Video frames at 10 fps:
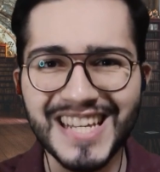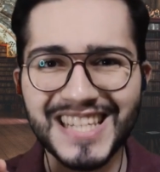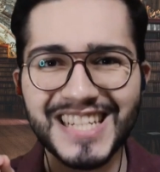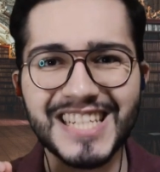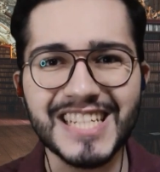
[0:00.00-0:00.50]

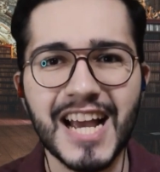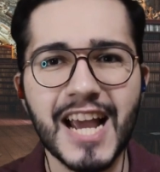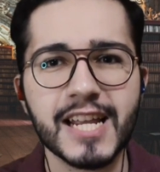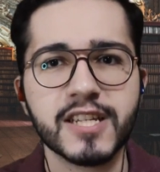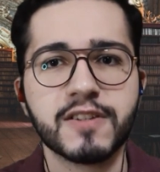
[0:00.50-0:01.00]
This
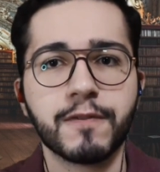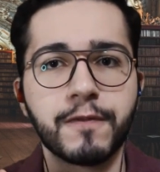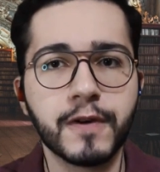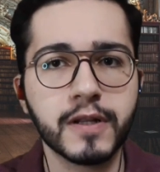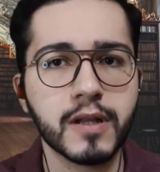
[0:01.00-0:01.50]
sign is
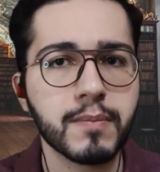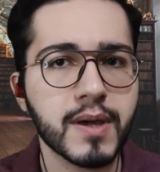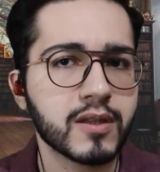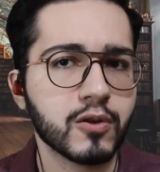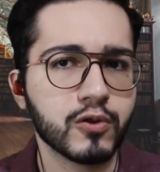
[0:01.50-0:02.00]
fundamental